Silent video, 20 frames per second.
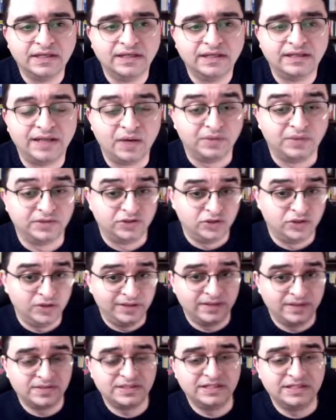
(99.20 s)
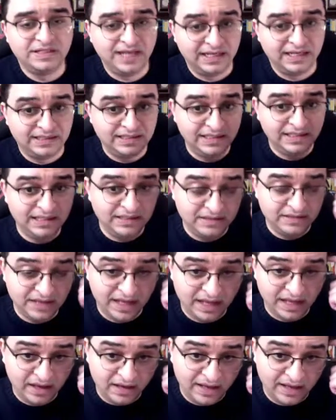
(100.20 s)
Now, in 2019,
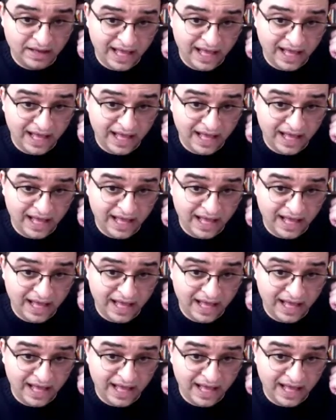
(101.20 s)
uh,